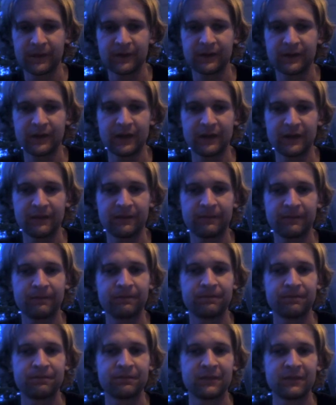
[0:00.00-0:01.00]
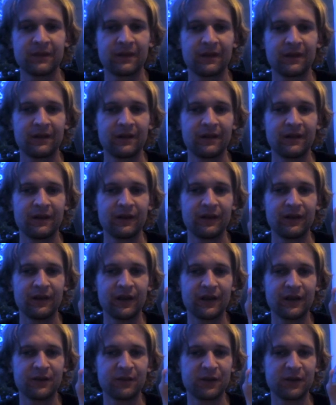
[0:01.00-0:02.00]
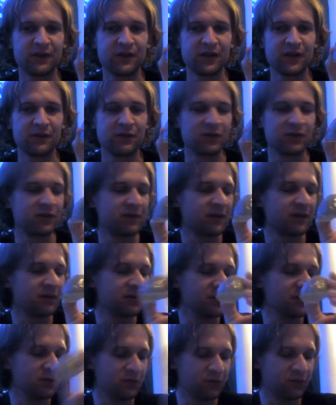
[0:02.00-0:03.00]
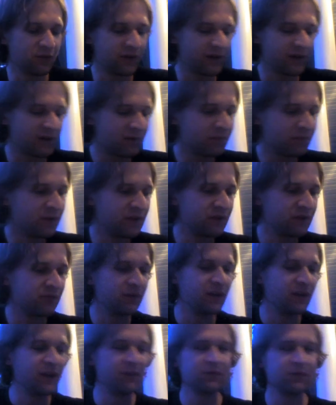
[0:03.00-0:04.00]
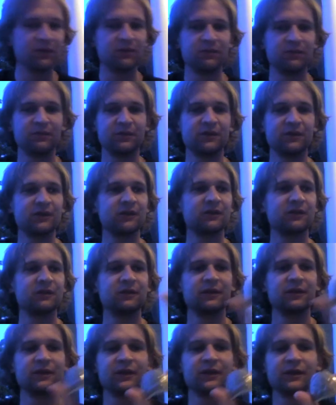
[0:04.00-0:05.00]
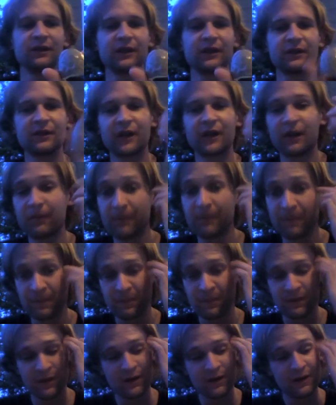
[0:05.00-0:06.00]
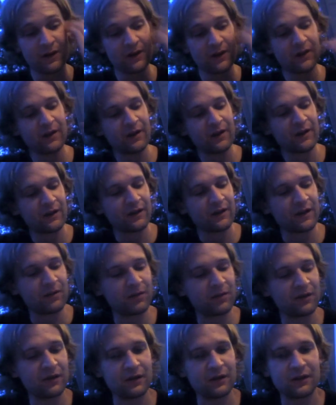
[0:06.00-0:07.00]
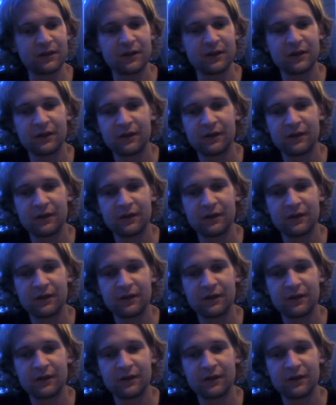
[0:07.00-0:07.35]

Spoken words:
Yeah. That's as much as I'm going to be able to do before I get complaints from the neighbors. So, until next time, keep in touch.